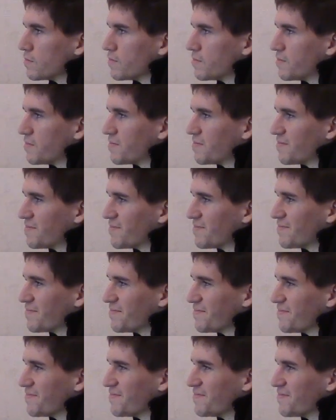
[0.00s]

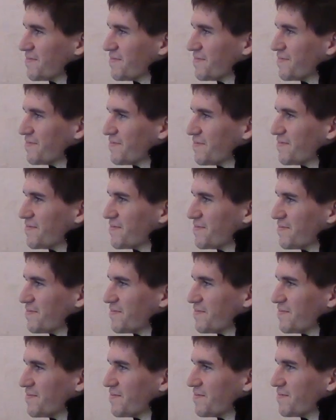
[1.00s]

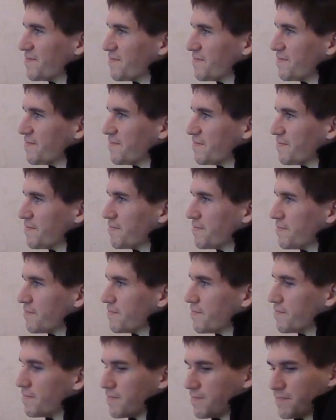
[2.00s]

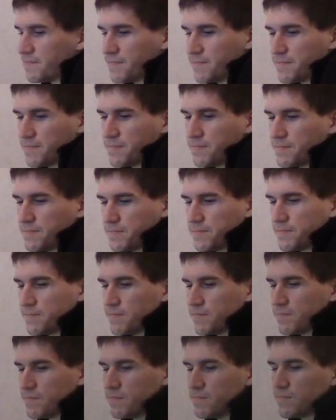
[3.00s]

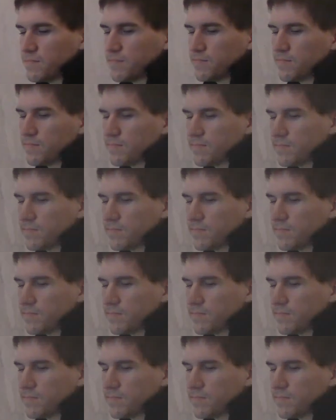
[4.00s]
[no speech]